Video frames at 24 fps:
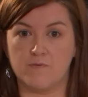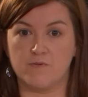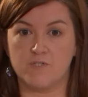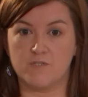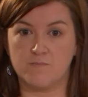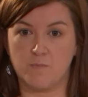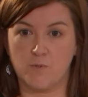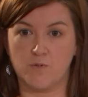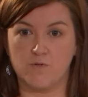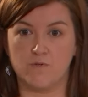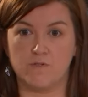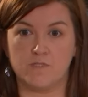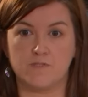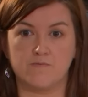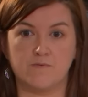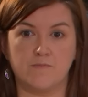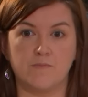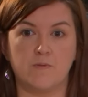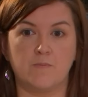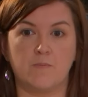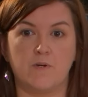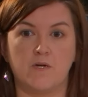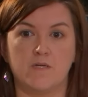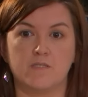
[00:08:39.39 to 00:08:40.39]
response
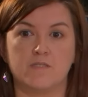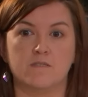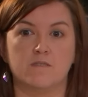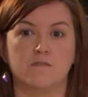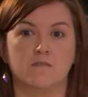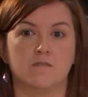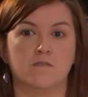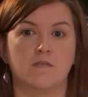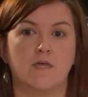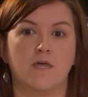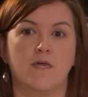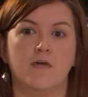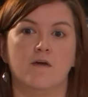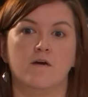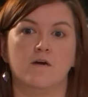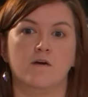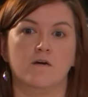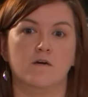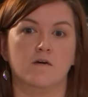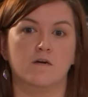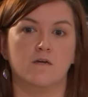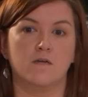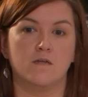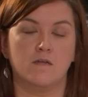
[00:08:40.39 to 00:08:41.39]
from the person that they
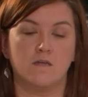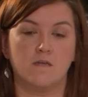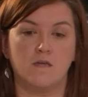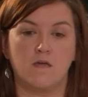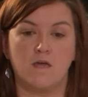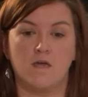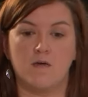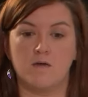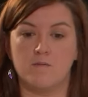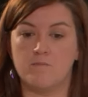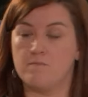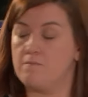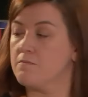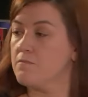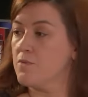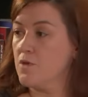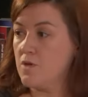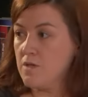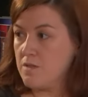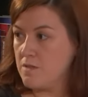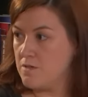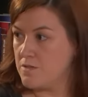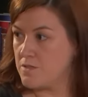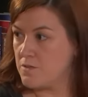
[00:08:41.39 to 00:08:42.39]
are
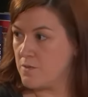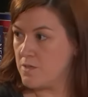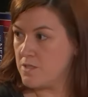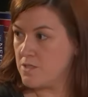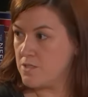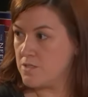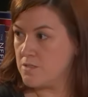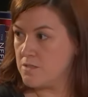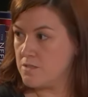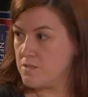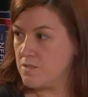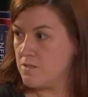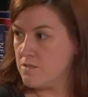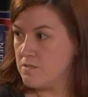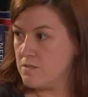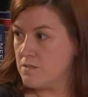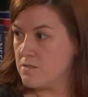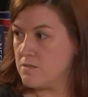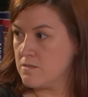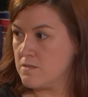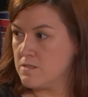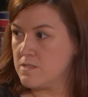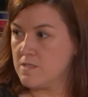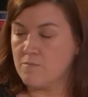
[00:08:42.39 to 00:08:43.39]
putting those questions to,
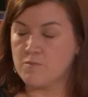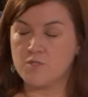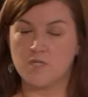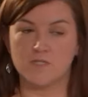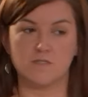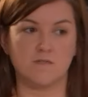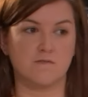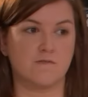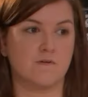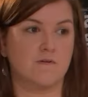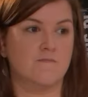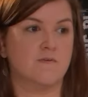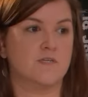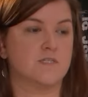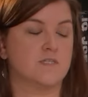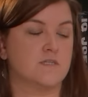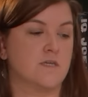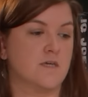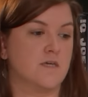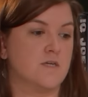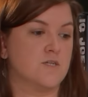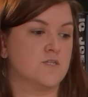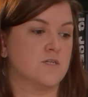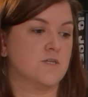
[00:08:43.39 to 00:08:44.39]
the subject of their
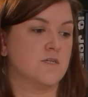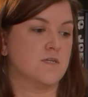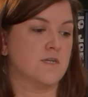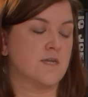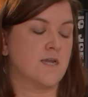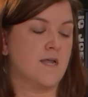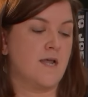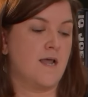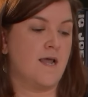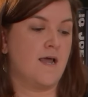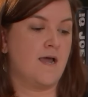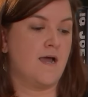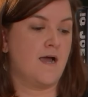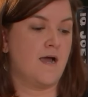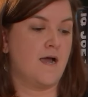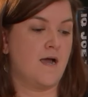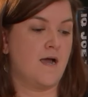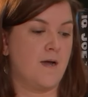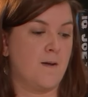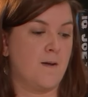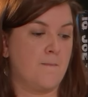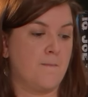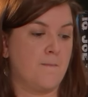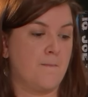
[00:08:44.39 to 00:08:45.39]
investigation,
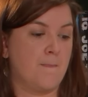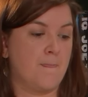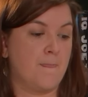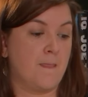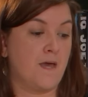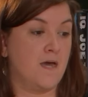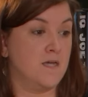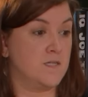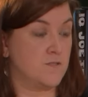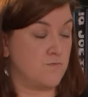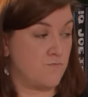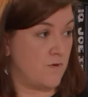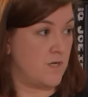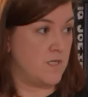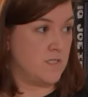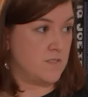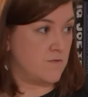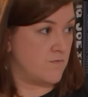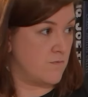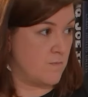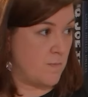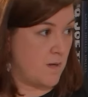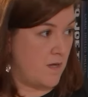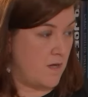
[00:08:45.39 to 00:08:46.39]
and a right
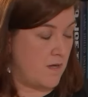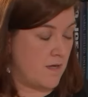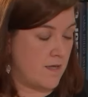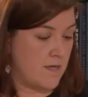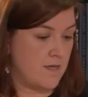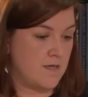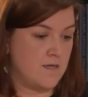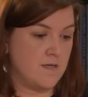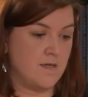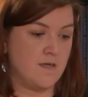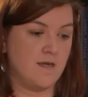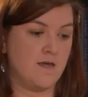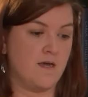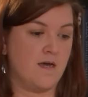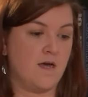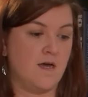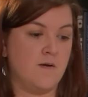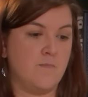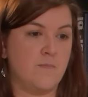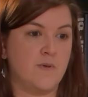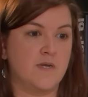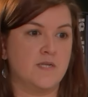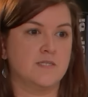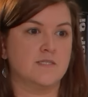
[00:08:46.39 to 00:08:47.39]
to reply.
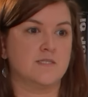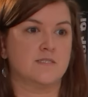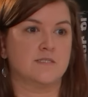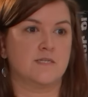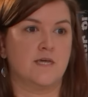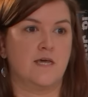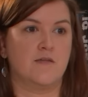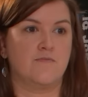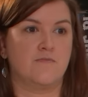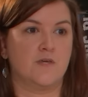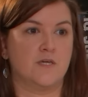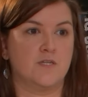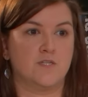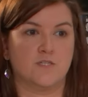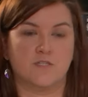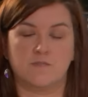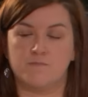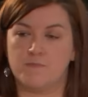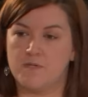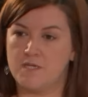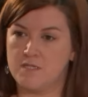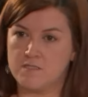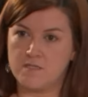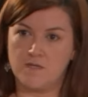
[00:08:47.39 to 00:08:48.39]
But instead, they're
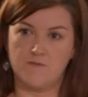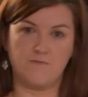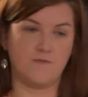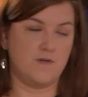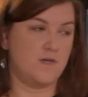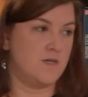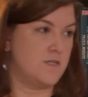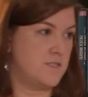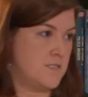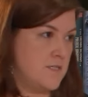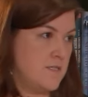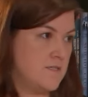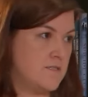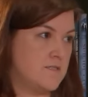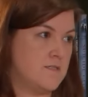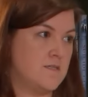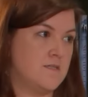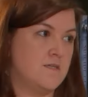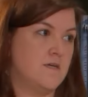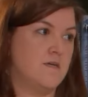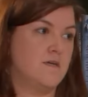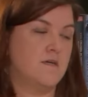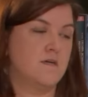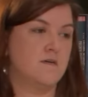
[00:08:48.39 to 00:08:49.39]
just being diverted
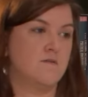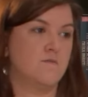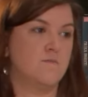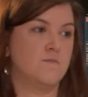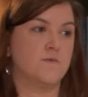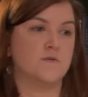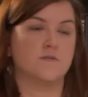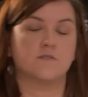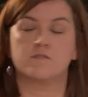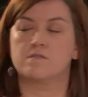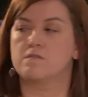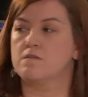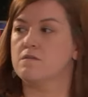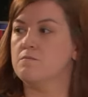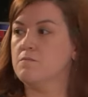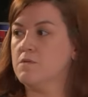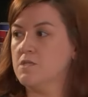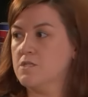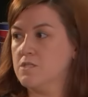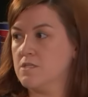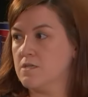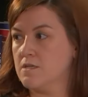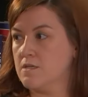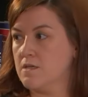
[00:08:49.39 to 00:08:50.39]
almost
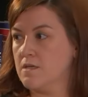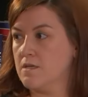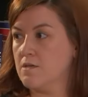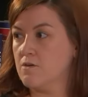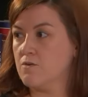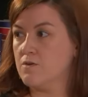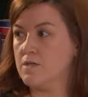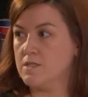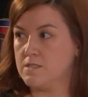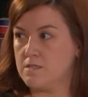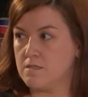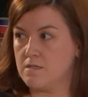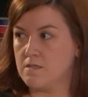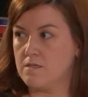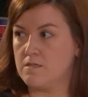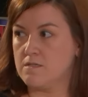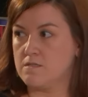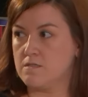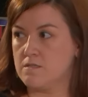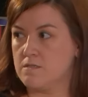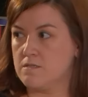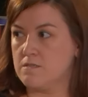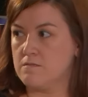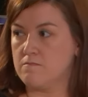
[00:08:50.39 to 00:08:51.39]
immediately, increasingly.
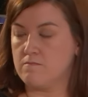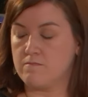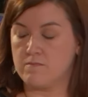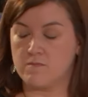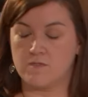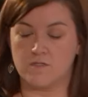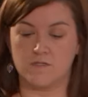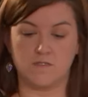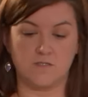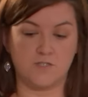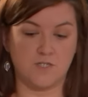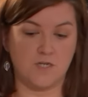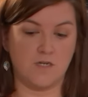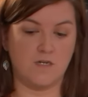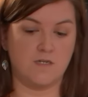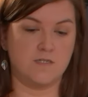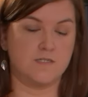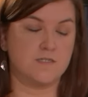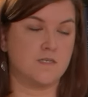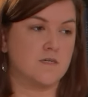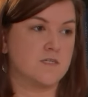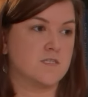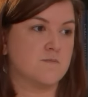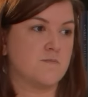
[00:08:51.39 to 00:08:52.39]
This is the
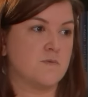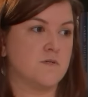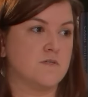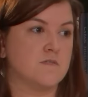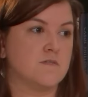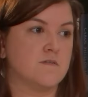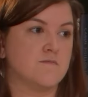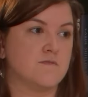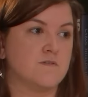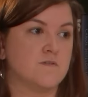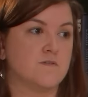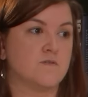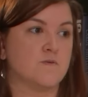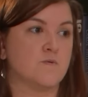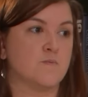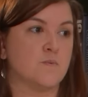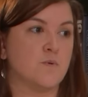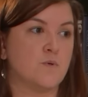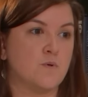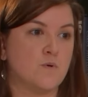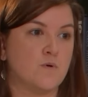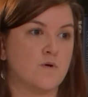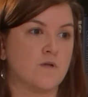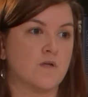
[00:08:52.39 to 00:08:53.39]
journalist that I spoke to for this
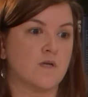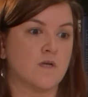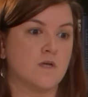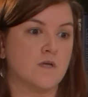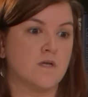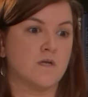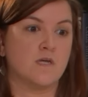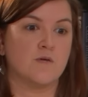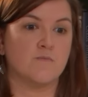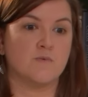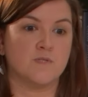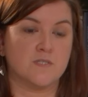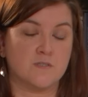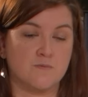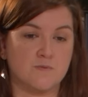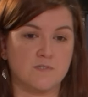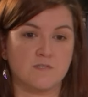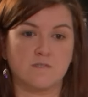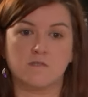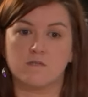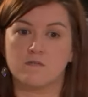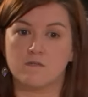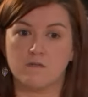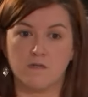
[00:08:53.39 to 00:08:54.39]
report. It was